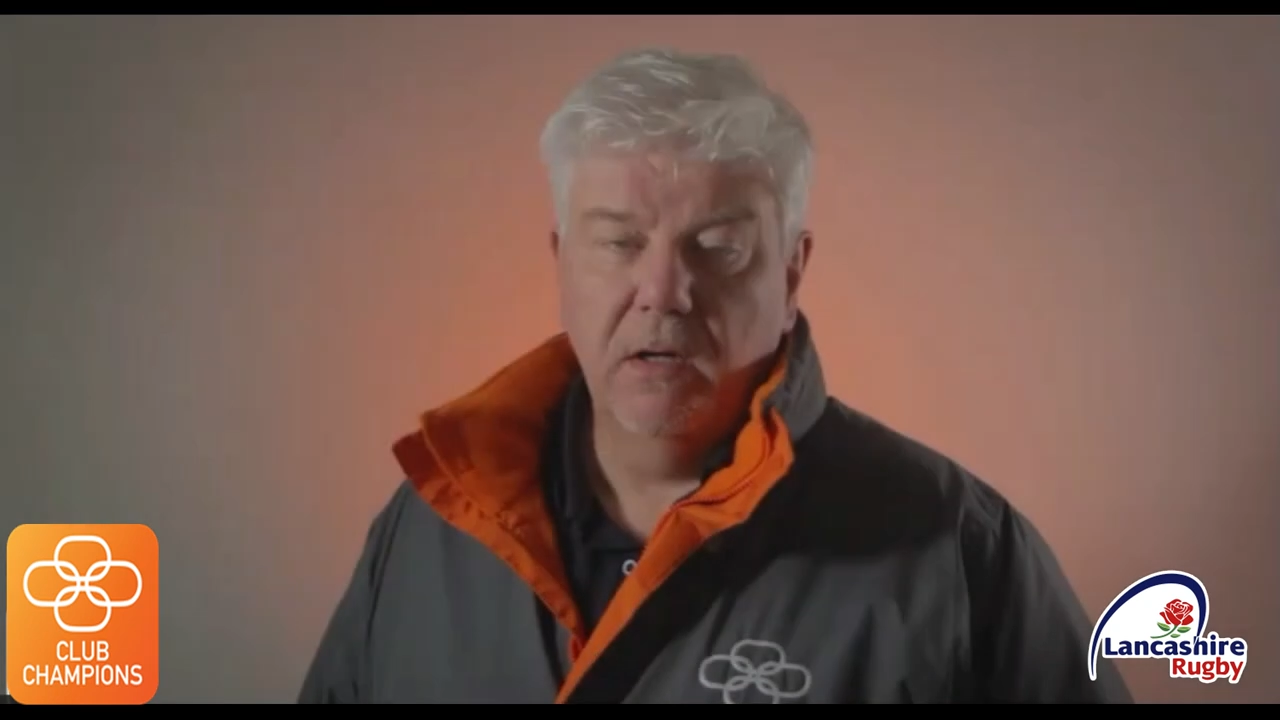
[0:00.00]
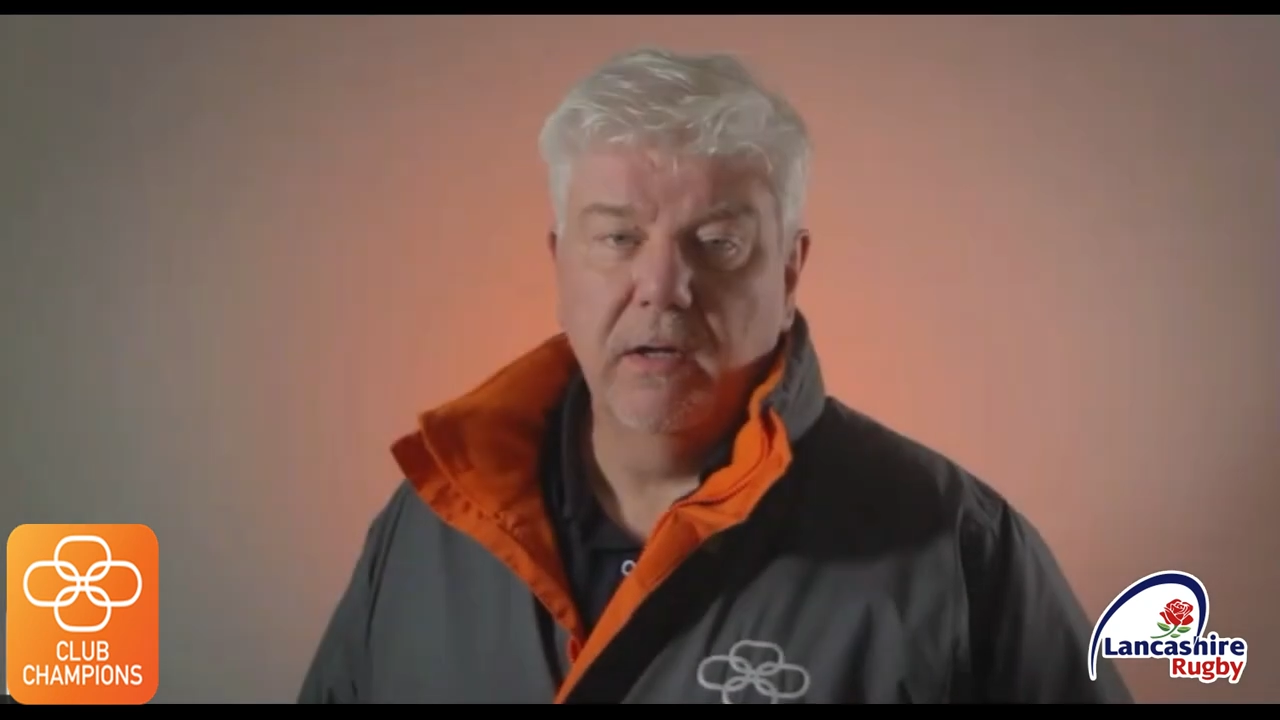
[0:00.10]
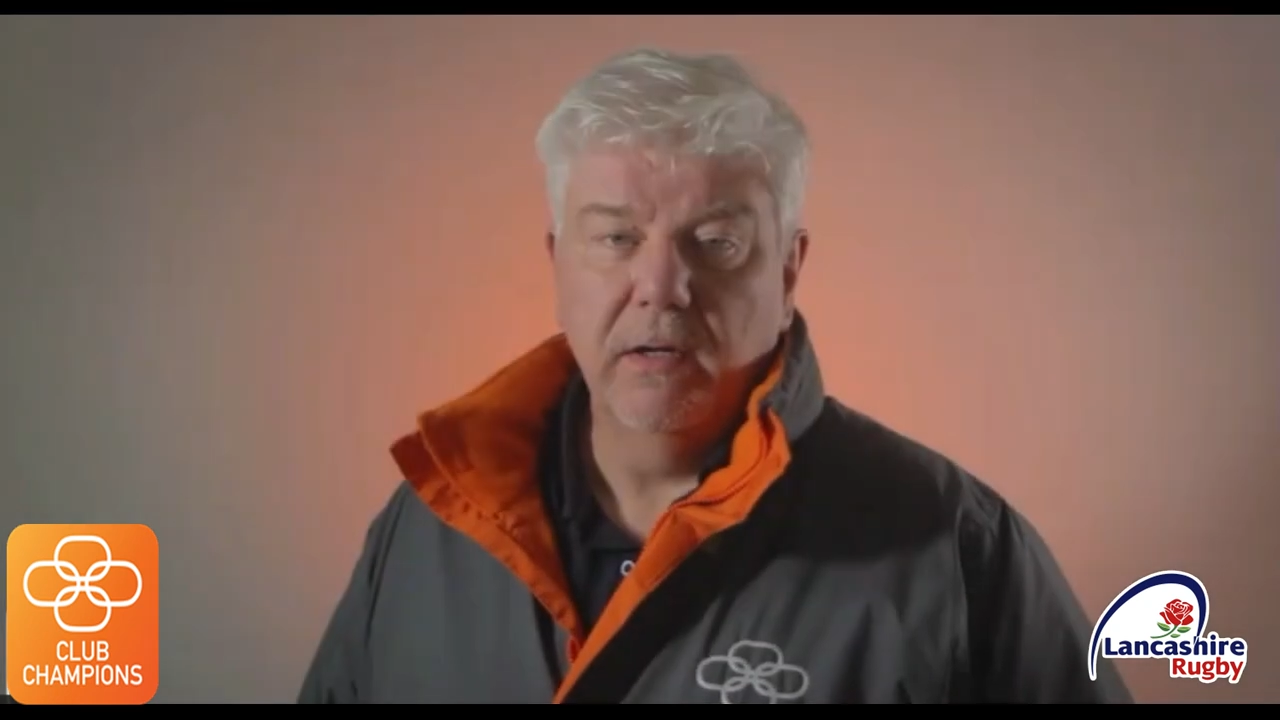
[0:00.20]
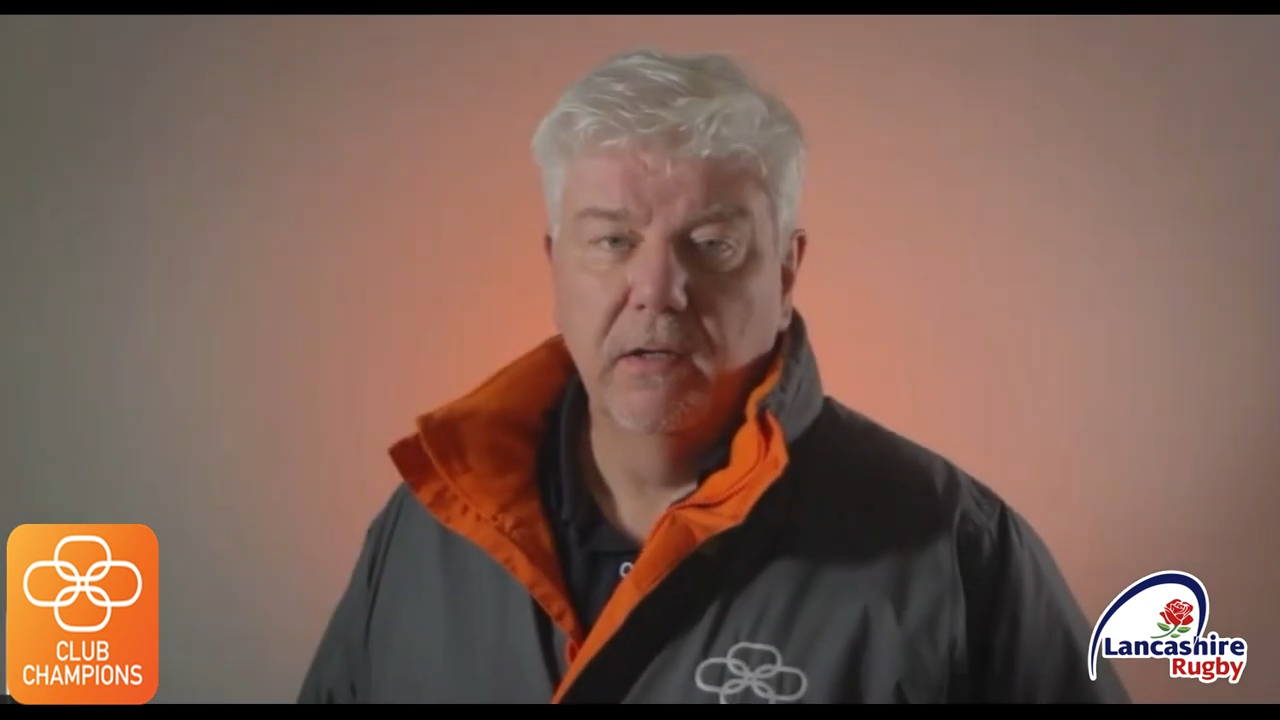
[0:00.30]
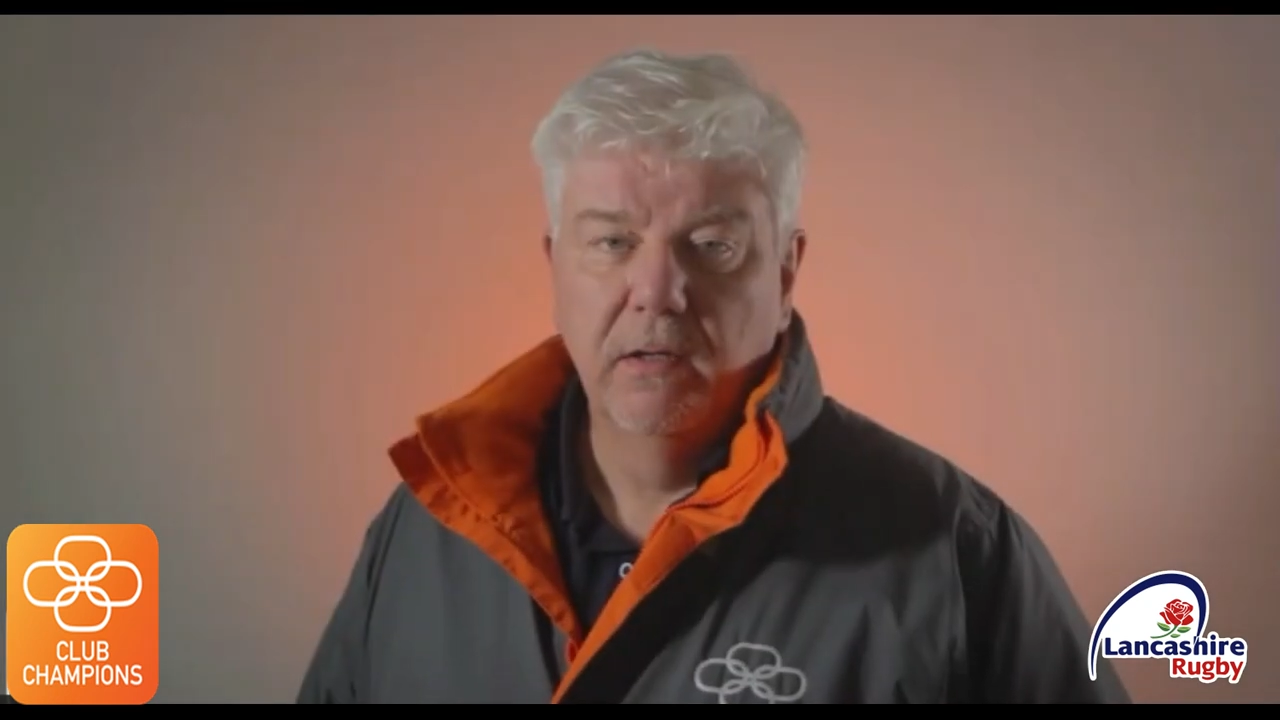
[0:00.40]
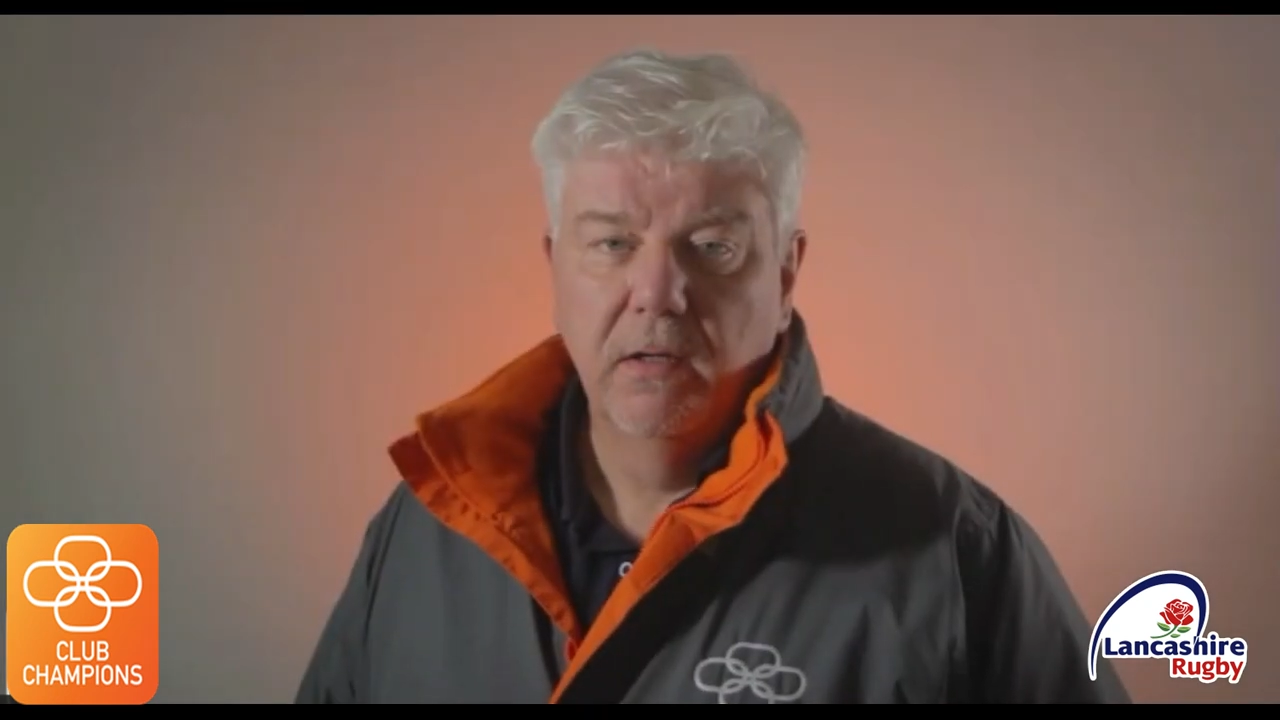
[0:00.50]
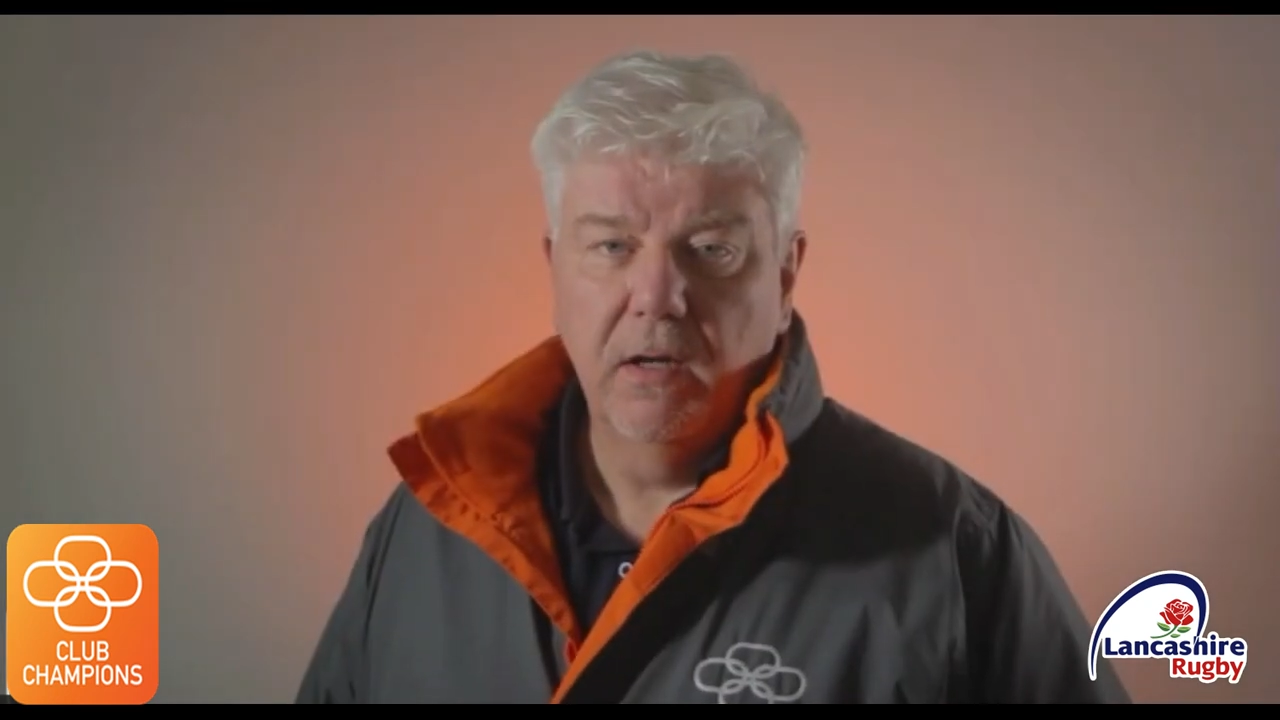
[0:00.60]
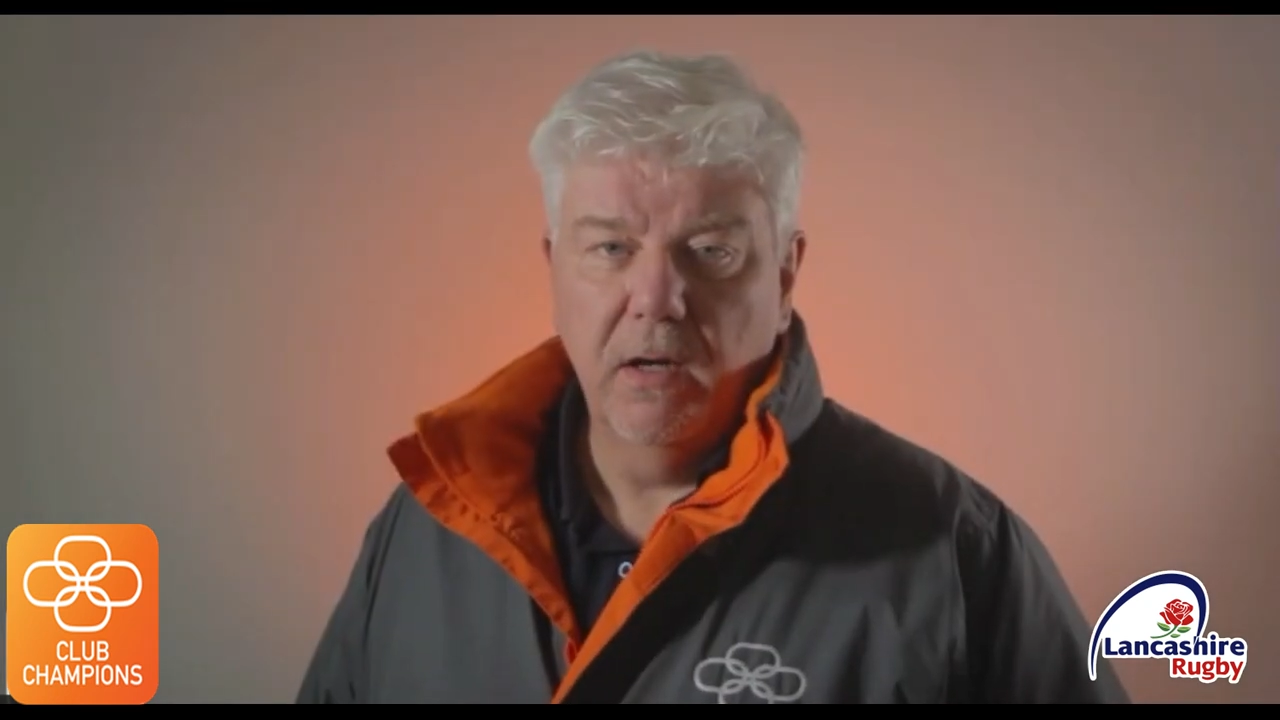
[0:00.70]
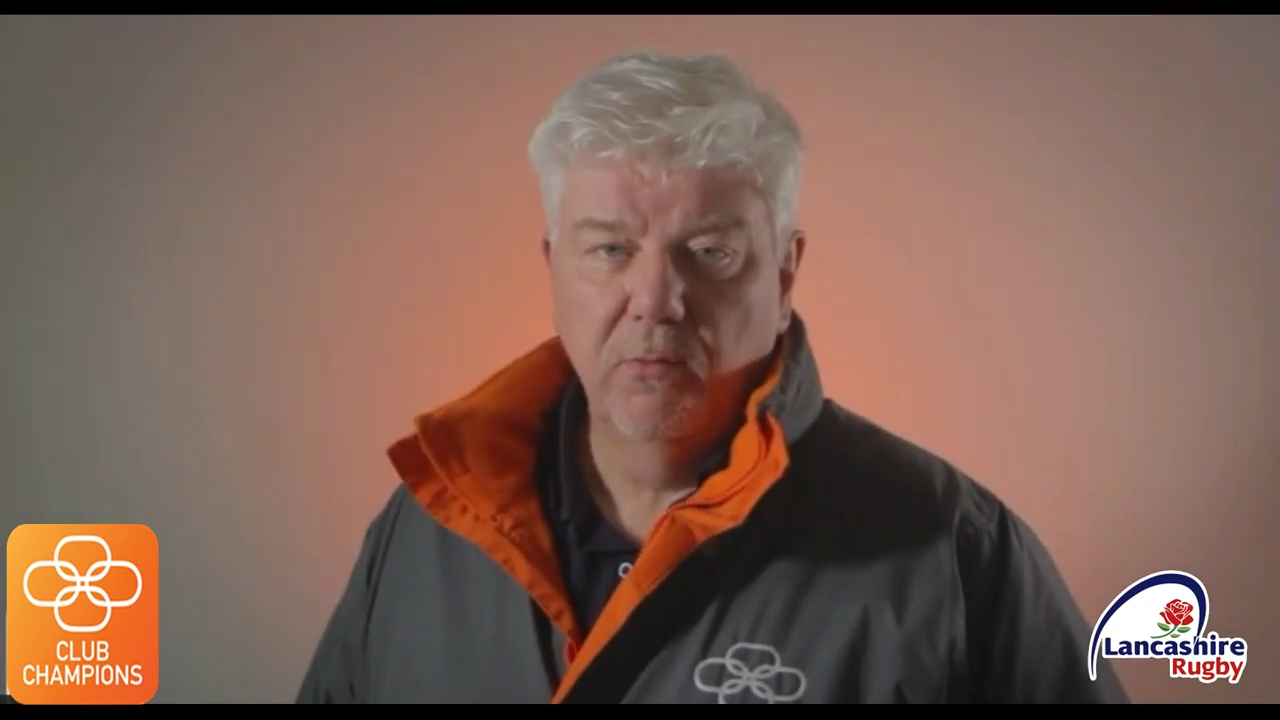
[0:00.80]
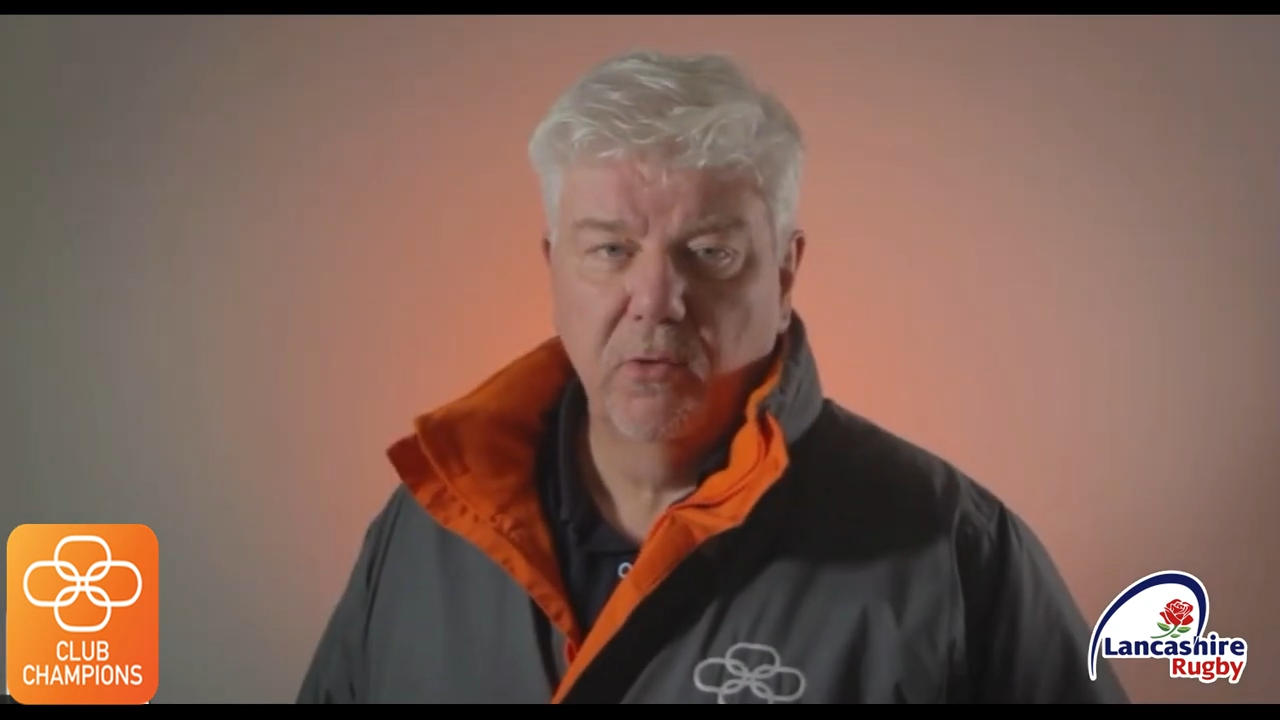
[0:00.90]
Hi,
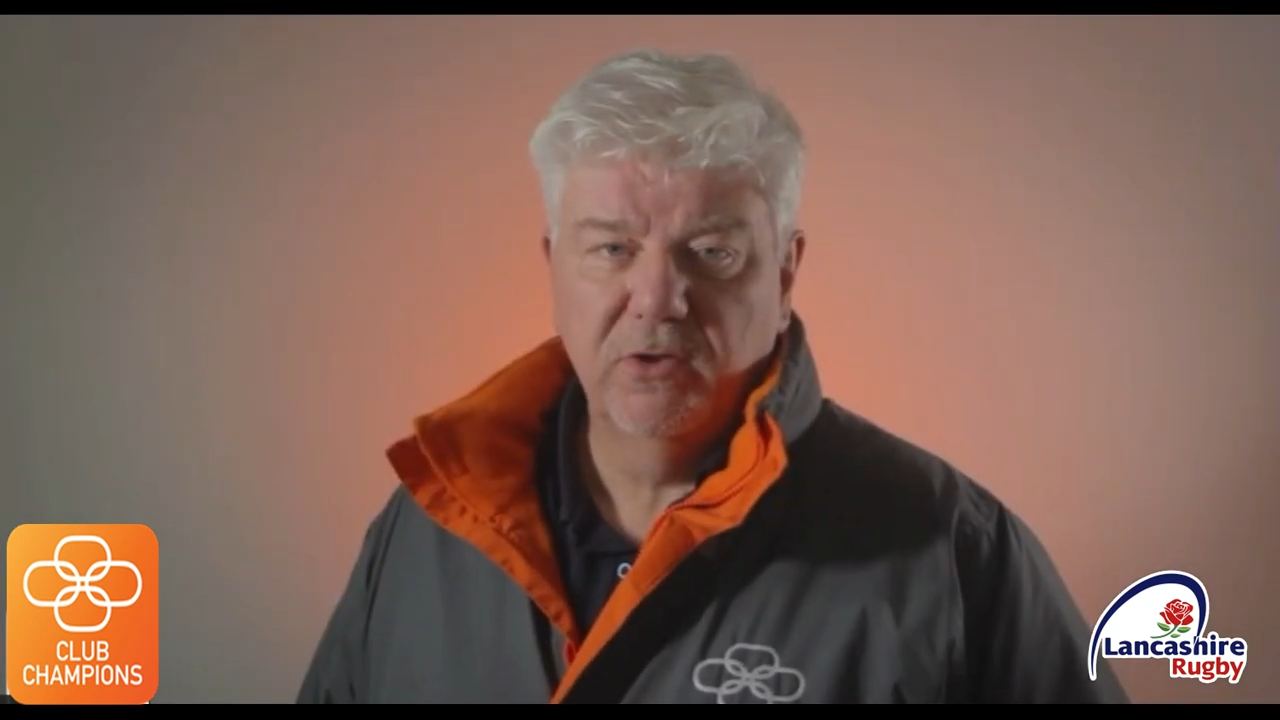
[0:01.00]
I'm